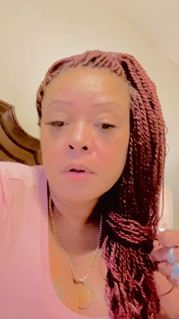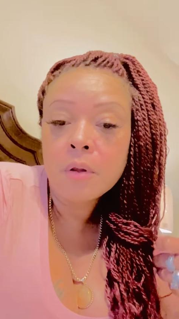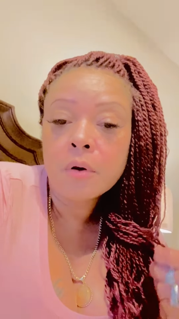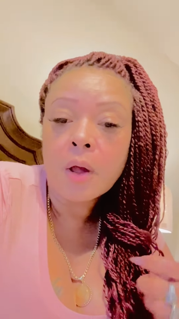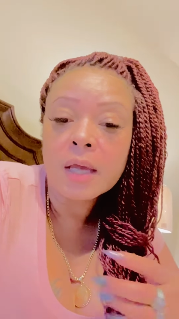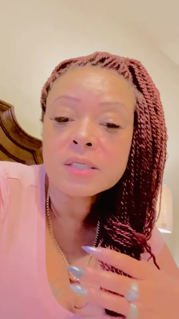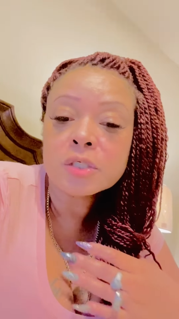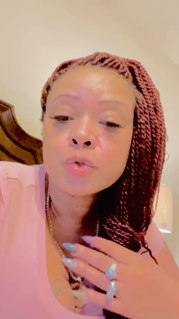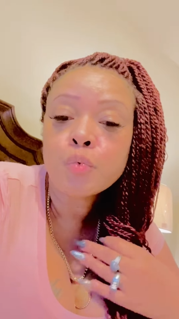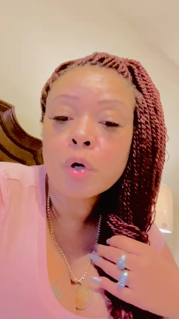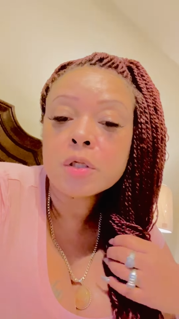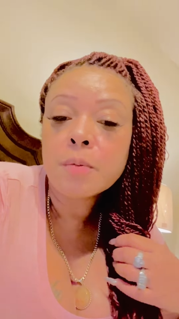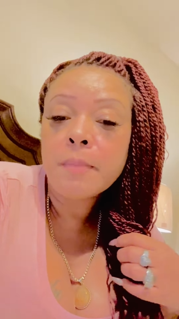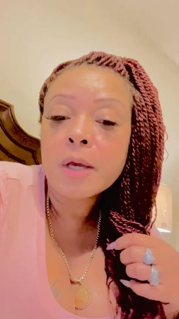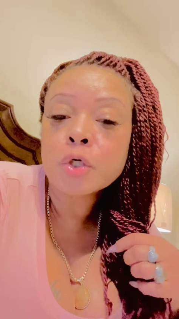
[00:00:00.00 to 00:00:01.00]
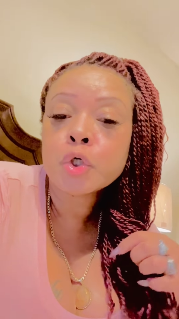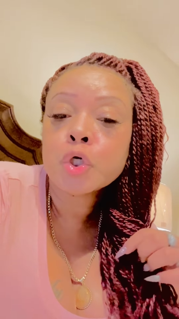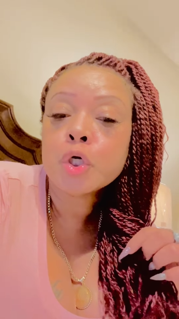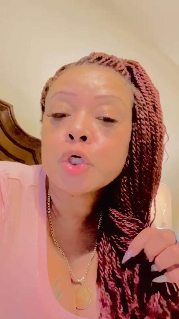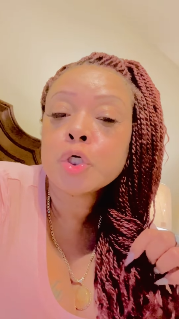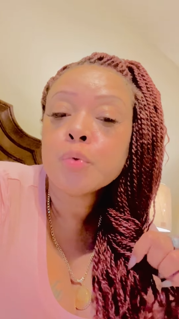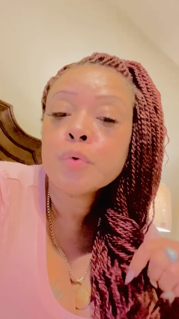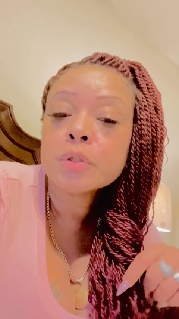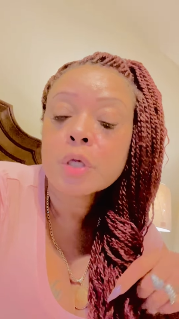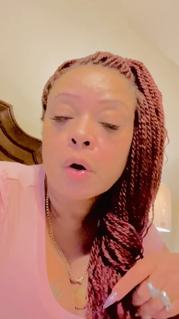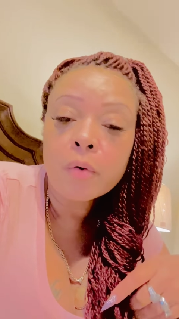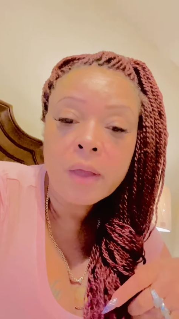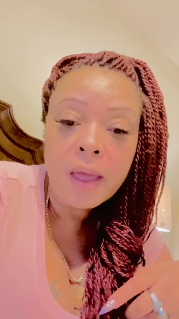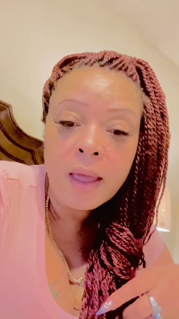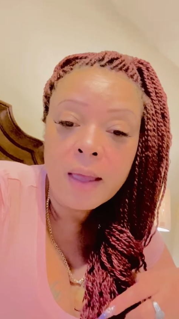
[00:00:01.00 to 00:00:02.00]
You know, I just wanted to make sure she was
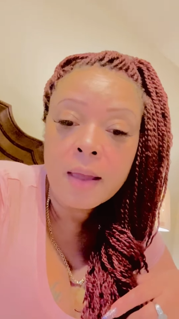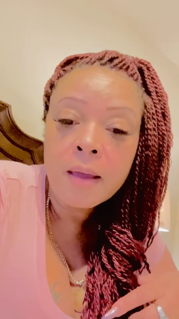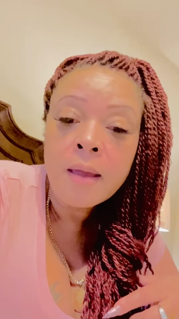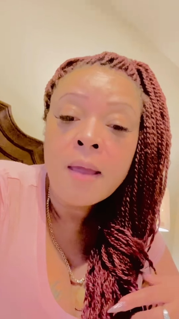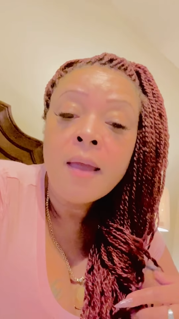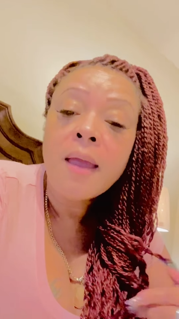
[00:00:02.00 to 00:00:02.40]
okay.